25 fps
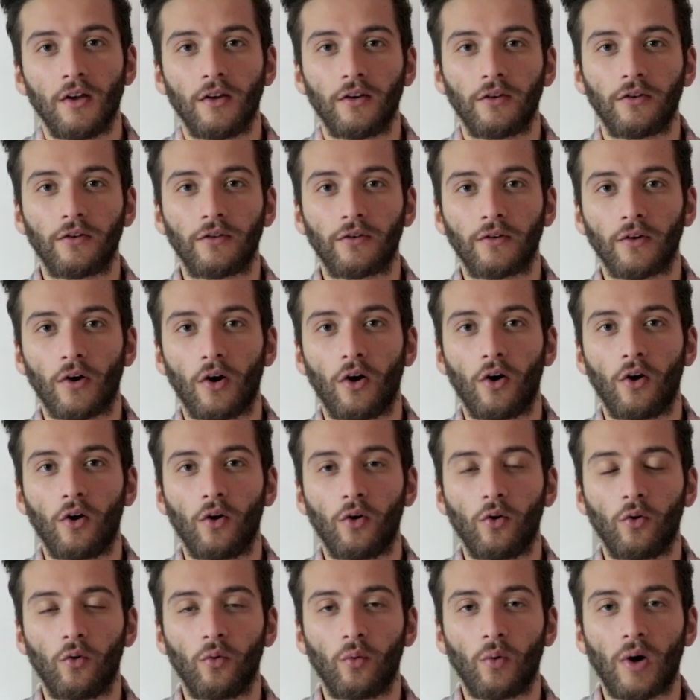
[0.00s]

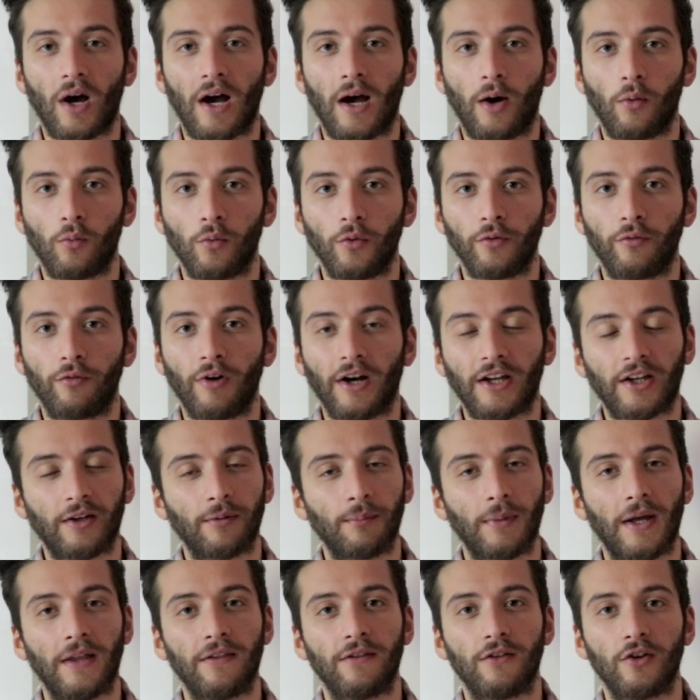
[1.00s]
So I would
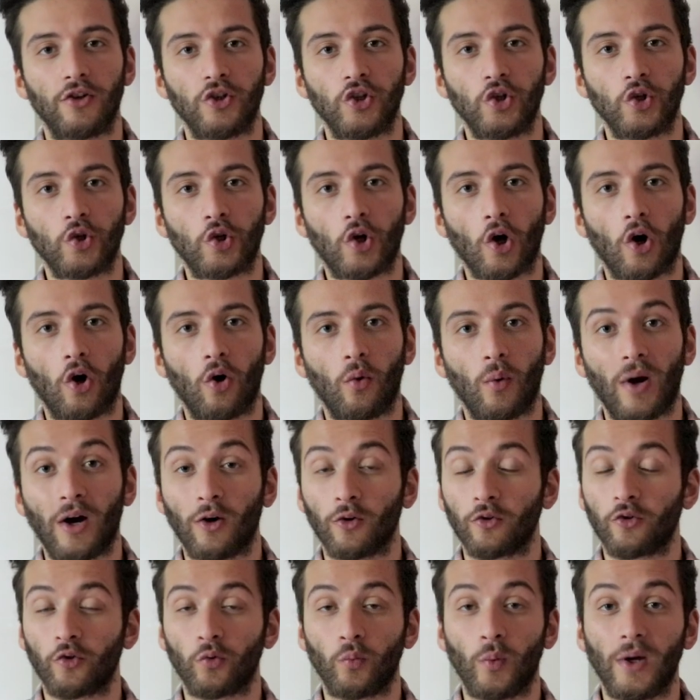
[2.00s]
recommend that you go
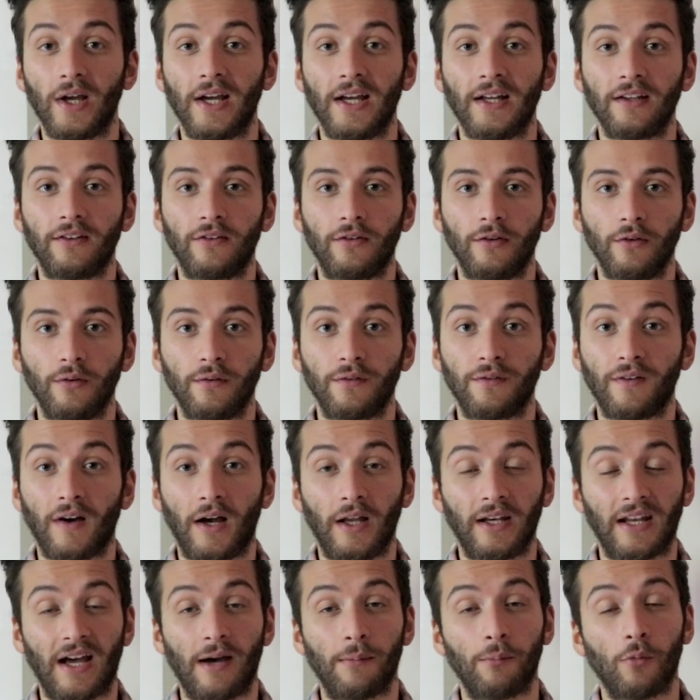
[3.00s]
elsewhere to
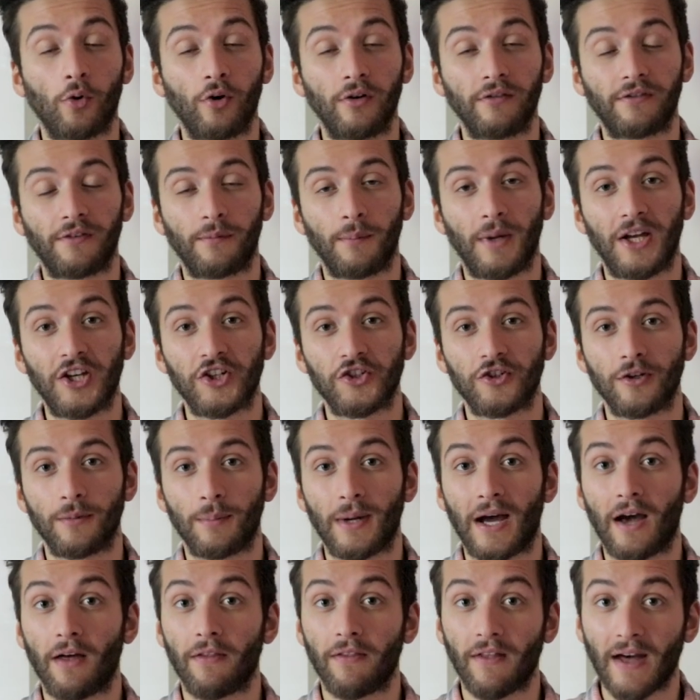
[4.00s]
find out more information
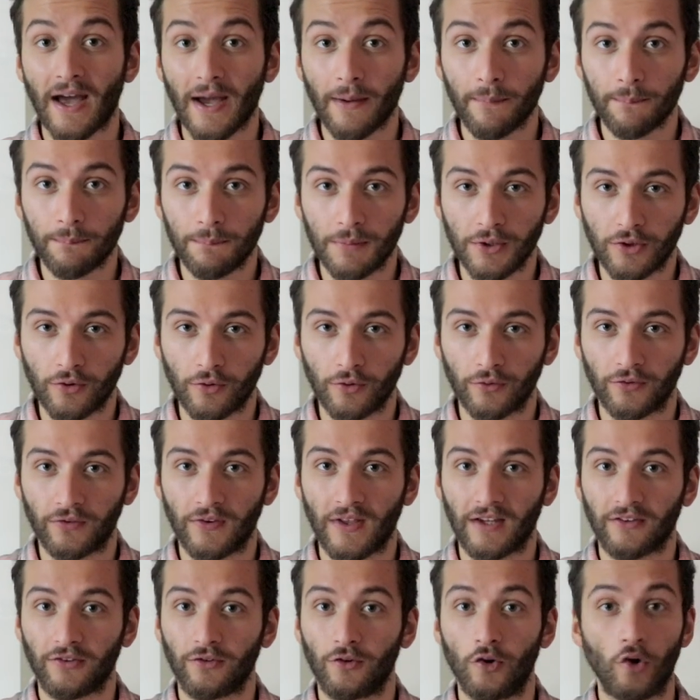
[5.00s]
about that because
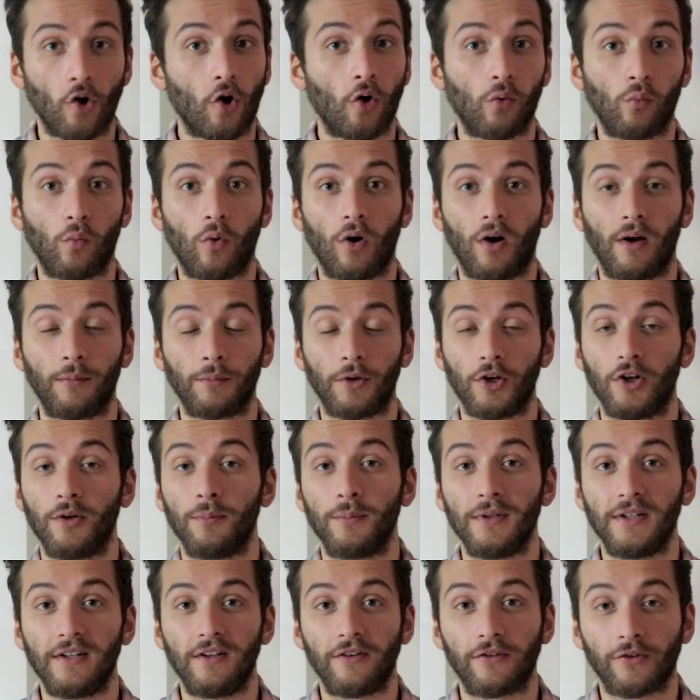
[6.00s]
that's not what I'm going to
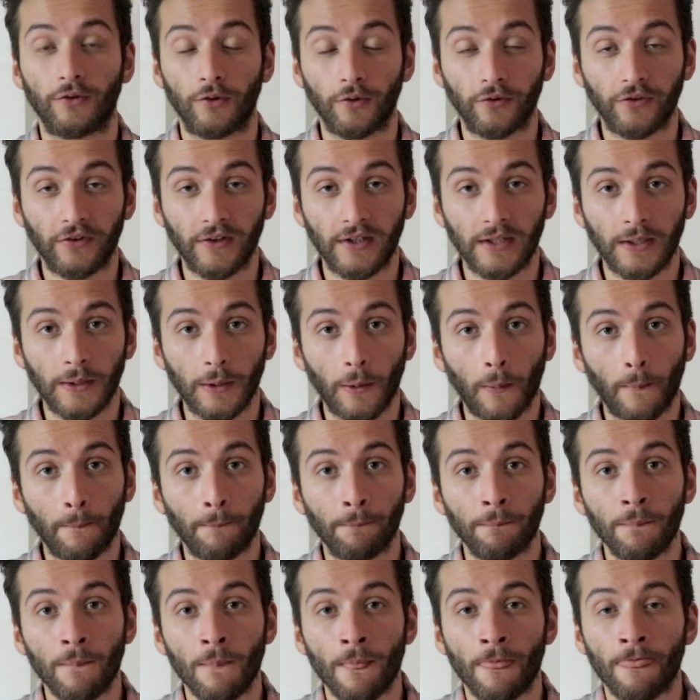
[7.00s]
be discussing.
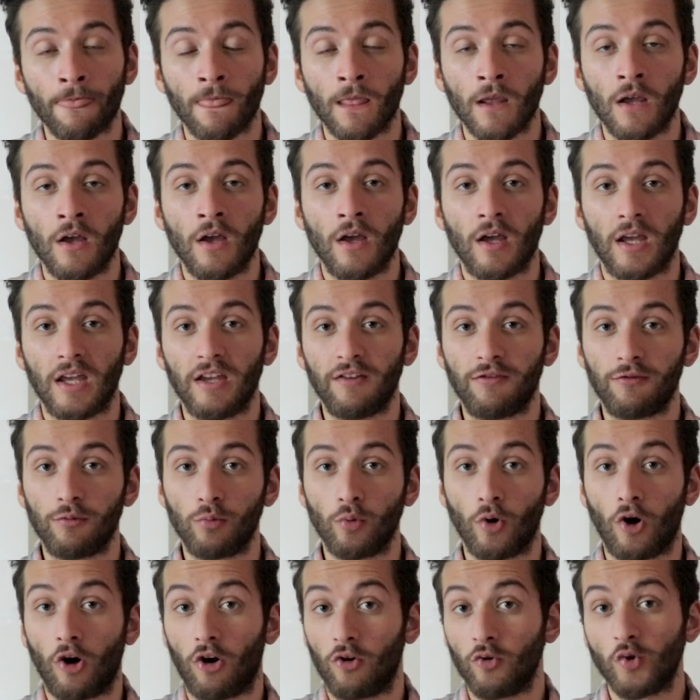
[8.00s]
If
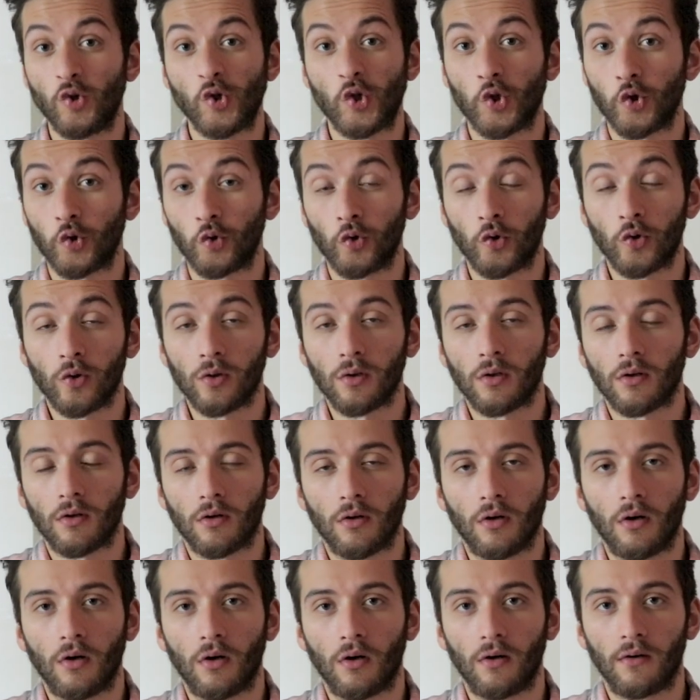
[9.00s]
you are unsure
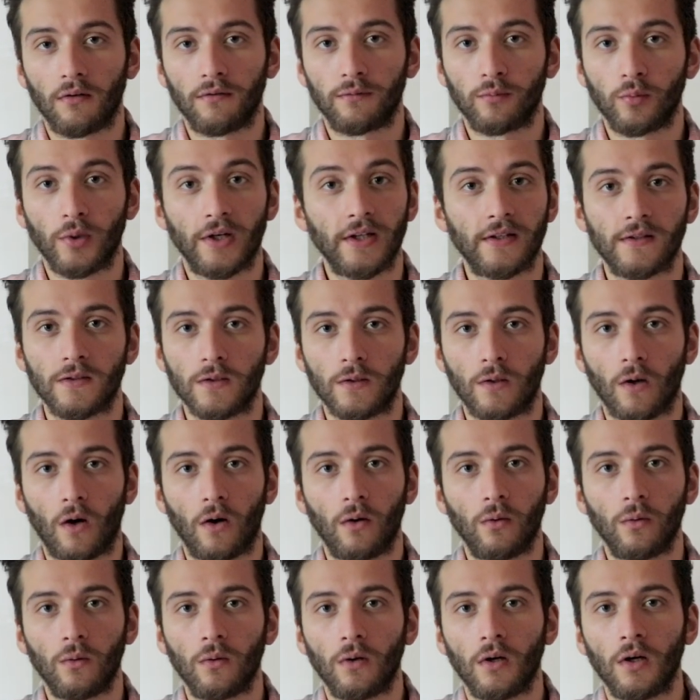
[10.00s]
of where to
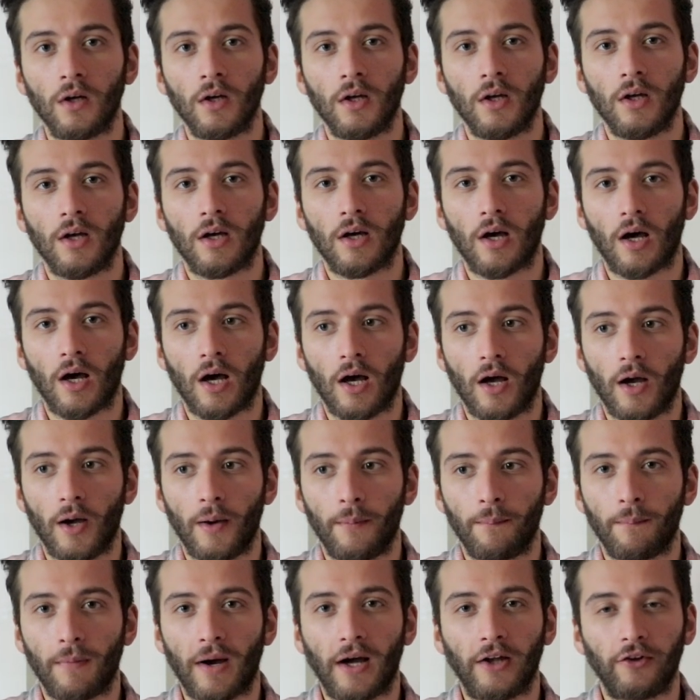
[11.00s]
go,
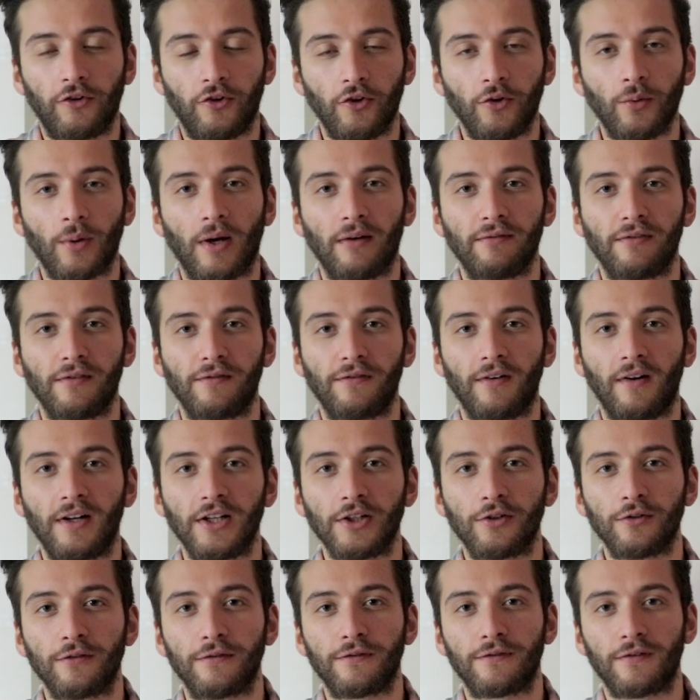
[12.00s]
um, I do have a
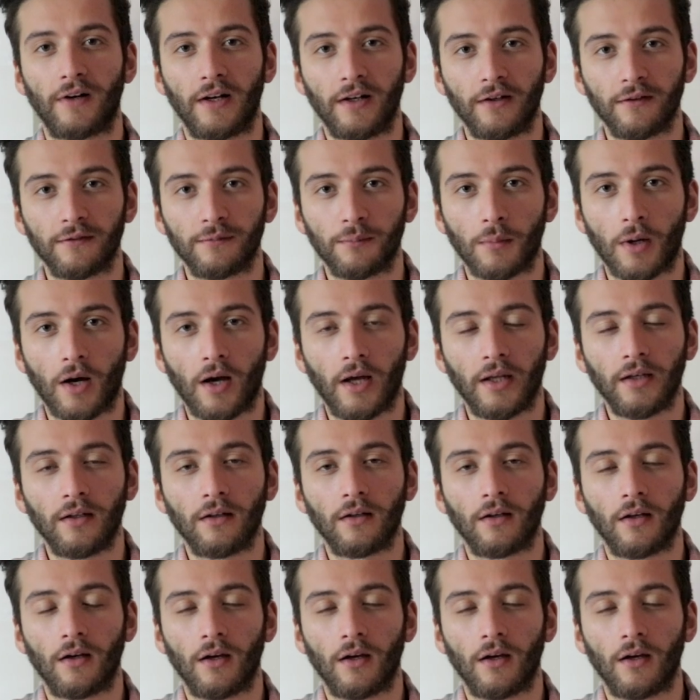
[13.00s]
very good friend of mine.